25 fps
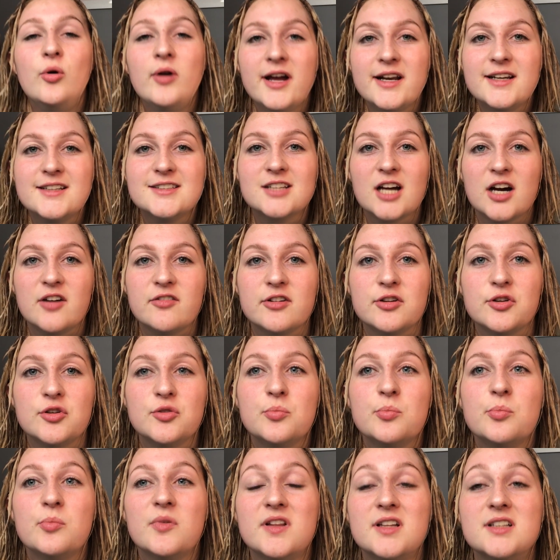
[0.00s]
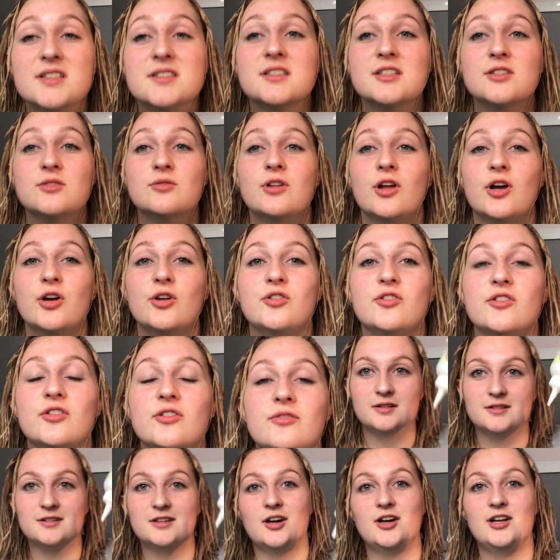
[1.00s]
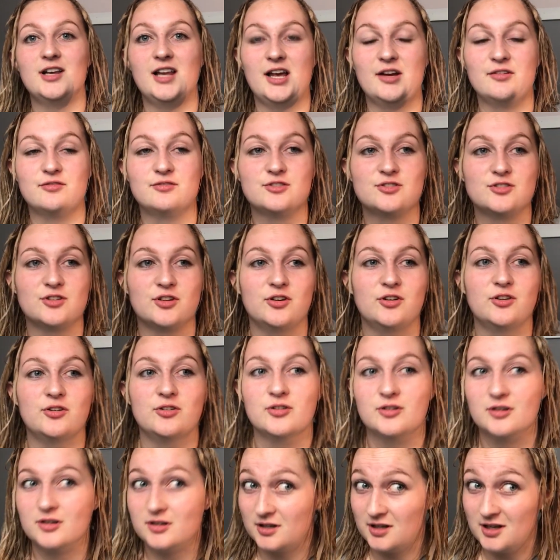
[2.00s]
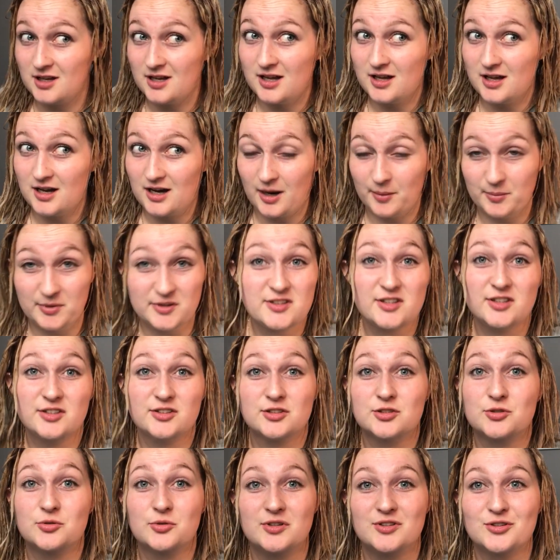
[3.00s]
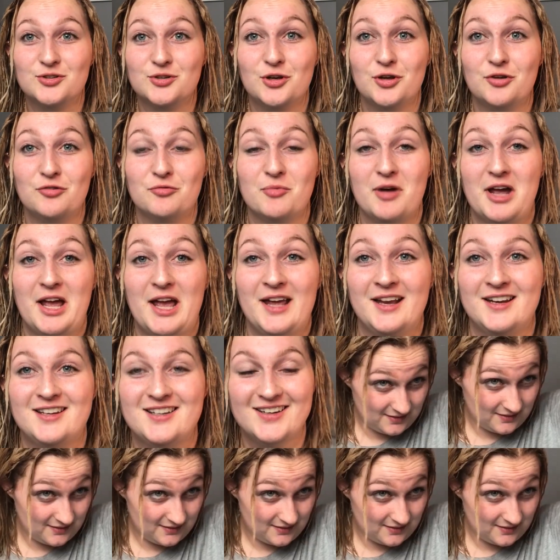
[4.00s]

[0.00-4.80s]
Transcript: head is covered, but there's still loads of dye left, so I'm just going to squeeze it all over my head.